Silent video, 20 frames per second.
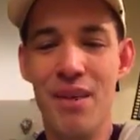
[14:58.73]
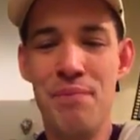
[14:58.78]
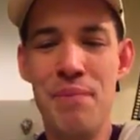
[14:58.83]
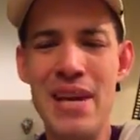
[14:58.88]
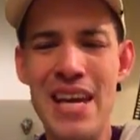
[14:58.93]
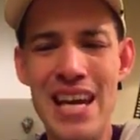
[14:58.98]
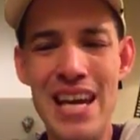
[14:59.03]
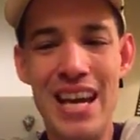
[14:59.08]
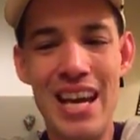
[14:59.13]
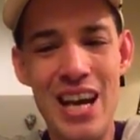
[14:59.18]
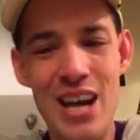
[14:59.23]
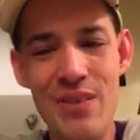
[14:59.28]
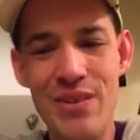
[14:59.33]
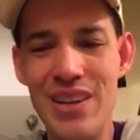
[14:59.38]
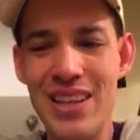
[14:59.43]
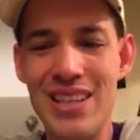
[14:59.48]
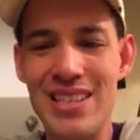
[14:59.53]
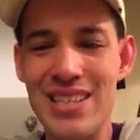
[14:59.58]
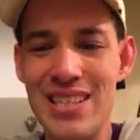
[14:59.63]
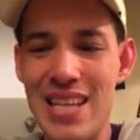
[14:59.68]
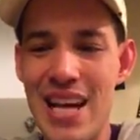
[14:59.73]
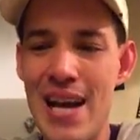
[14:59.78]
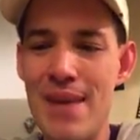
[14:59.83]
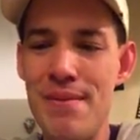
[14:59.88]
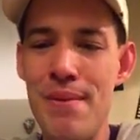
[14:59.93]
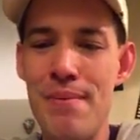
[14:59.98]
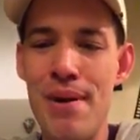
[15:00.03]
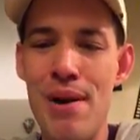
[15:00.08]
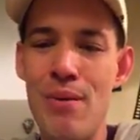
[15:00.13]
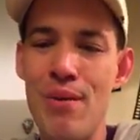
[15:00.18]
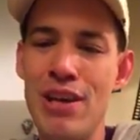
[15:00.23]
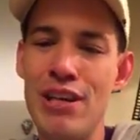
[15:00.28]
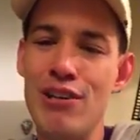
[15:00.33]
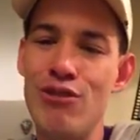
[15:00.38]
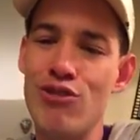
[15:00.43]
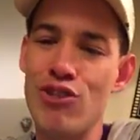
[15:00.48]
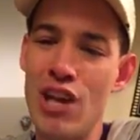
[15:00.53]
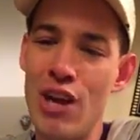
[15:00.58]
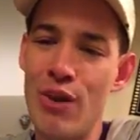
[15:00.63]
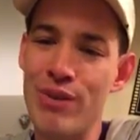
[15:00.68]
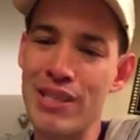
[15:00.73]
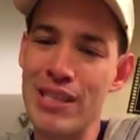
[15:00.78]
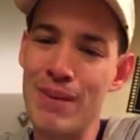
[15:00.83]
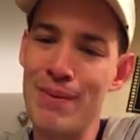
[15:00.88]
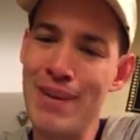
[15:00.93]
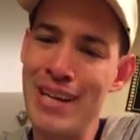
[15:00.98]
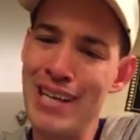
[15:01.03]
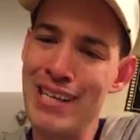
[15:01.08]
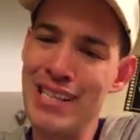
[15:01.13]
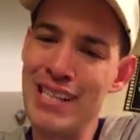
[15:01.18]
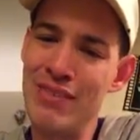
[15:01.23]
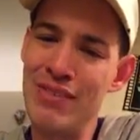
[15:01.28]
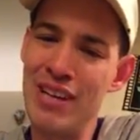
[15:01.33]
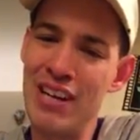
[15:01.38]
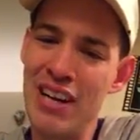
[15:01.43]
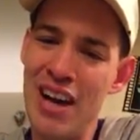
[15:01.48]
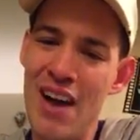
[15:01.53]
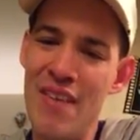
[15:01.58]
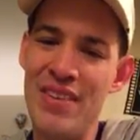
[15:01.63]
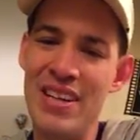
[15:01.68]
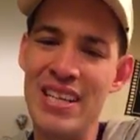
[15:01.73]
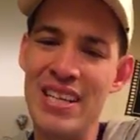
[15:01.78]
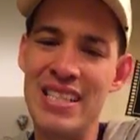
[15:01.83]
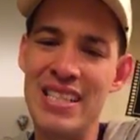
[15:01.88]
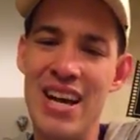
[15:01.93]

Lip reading: Be careful at the time about what you share with someone else, even in confidence,